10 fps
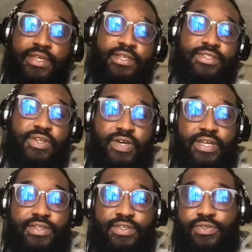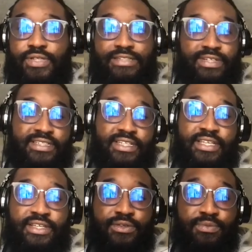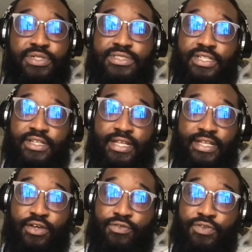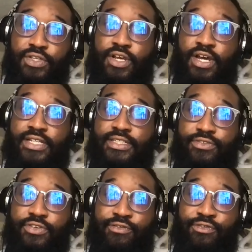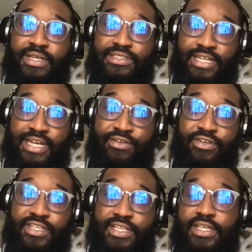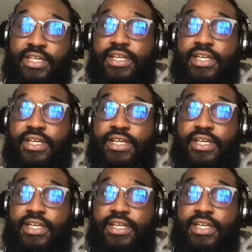So like that's like the key you push to kind of go through the content of your information hierarchy.